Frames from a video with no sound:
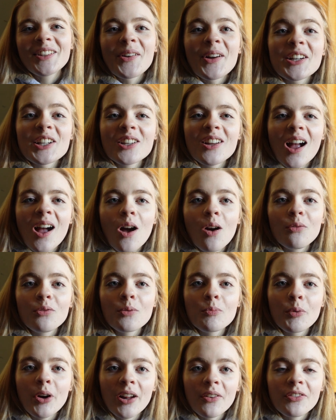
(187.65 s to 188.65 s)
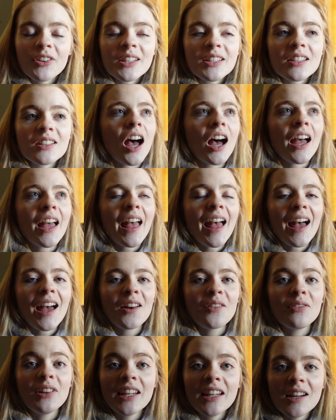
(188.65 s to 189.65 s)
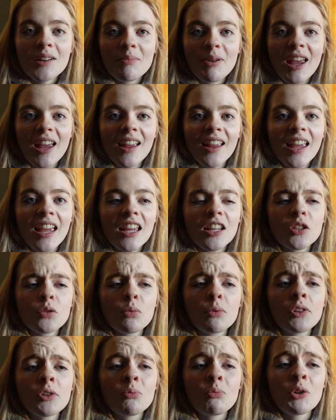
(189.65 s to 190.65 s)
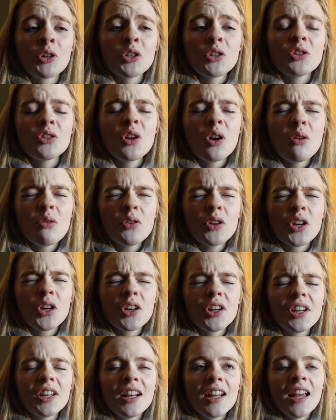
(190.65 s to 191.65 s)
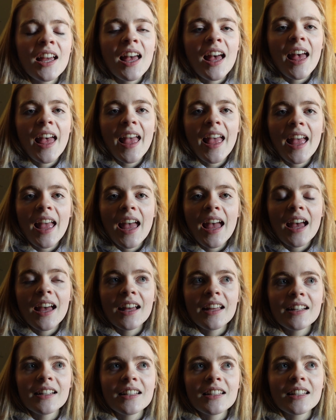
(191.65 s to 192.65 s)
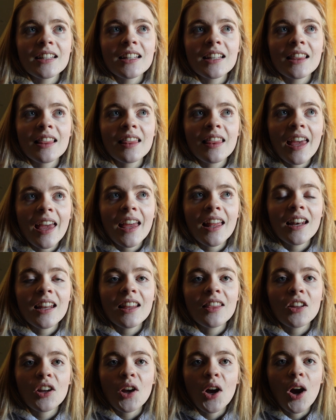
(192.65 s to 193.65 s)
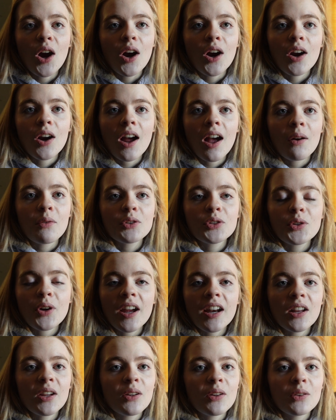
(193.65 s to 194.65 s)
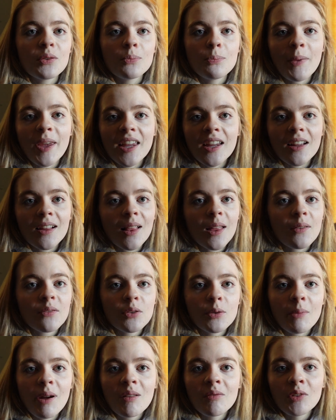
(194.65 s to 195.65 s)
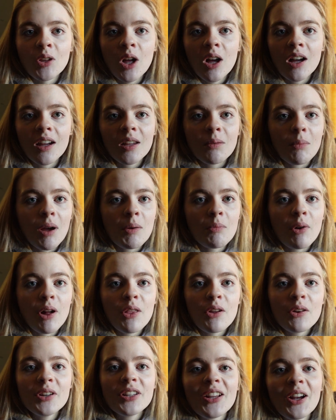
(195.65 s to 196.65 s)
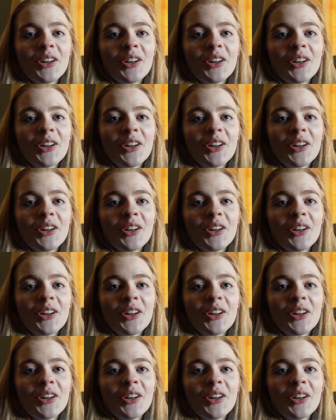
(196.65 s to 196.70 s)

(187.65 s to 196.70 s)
So I just got home from breakfast. I had vegan pancakes, which were so good. And then in the car, I was trying to make a clip for my vlog and my brothers